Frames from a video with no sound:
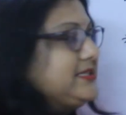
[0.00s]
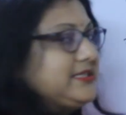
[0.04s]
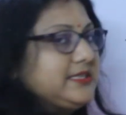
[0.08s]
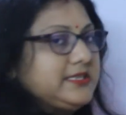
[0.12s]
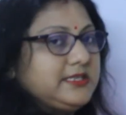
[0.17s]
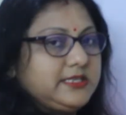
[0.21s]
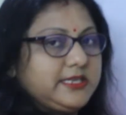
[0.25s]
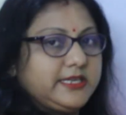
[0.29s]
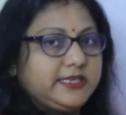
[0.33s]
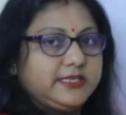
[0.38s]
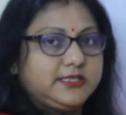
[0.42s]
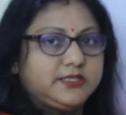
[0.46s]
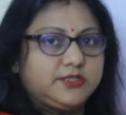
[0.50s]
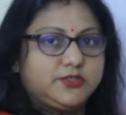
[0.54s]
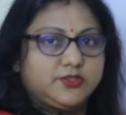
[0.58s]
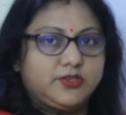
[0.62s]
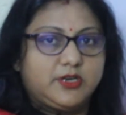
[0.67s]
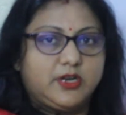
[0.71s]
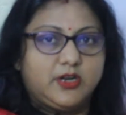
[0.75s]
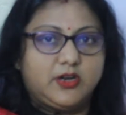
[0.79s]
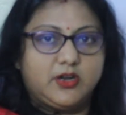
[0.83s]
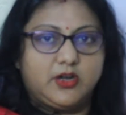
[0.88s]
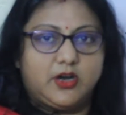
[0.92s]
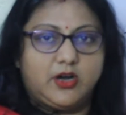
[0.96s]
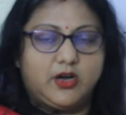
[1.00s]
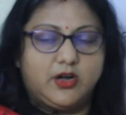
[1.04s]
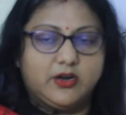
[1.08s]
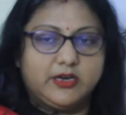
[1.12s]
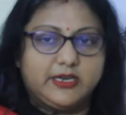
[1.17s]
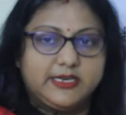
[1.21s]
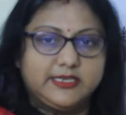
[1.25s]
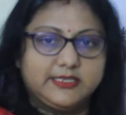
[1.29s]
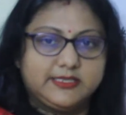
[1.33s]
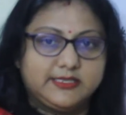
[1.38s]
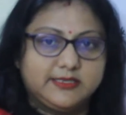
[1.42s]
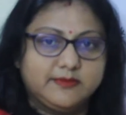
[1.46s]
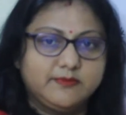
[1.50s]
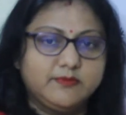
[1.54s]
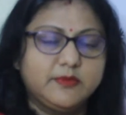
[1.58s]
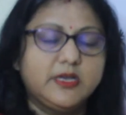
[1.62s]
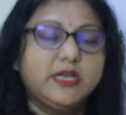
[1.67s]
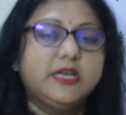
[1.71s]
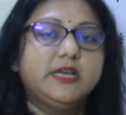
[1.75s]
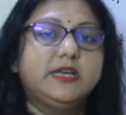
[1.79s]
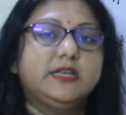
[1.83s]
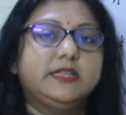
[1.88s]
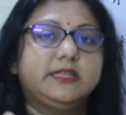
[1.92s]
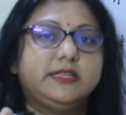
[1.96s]
in terrestrial organism?
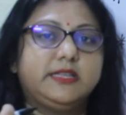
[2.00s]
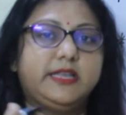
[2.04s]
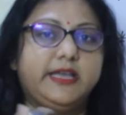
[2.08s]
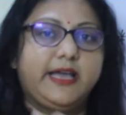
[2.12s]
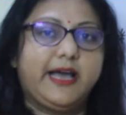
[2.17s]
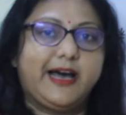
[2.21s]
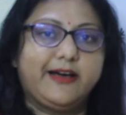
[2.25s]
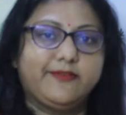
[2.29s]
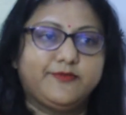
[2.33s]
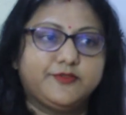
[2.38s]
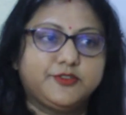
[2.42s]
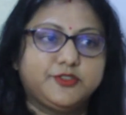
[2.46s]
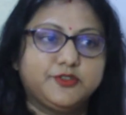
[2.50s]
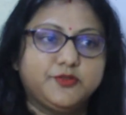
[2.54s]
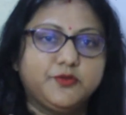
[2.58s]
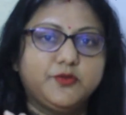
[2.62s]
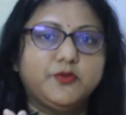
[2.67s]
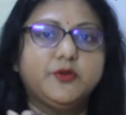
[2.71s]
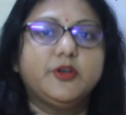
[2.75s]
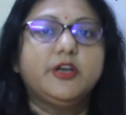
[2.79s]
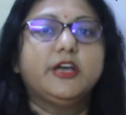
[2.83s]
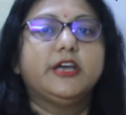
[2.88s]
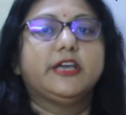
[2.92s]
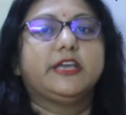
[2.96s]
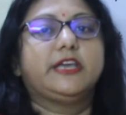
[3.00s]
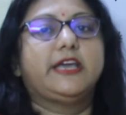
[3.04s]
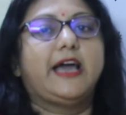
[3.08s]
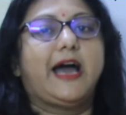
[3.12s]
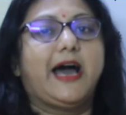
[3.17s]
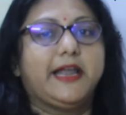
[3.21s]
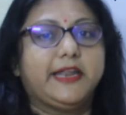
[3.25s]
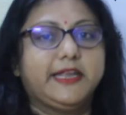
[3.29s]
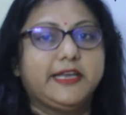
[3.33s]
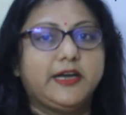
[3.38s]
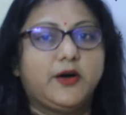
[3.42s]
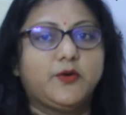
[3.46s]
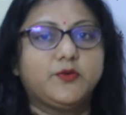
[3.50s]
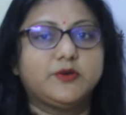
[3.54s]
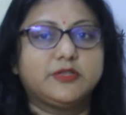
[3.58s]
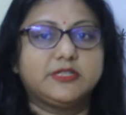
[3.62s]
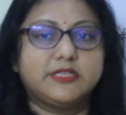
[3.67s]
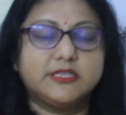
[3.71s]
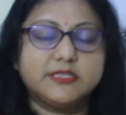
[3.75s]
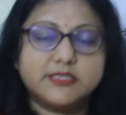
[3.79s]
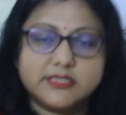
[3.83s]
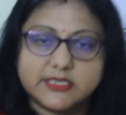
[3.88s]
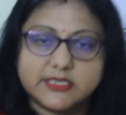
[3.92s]
They have to carry out this